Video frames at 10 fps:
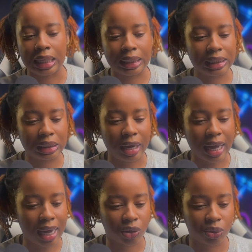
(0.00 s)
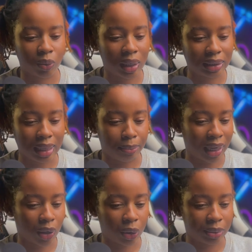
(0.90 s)
This is my actual WhatsApp
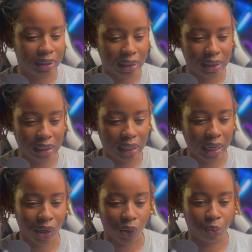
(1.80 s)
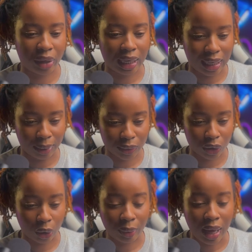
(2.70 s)
backup sitting here on my
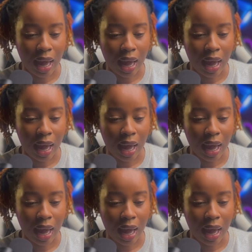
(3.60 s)
laptop.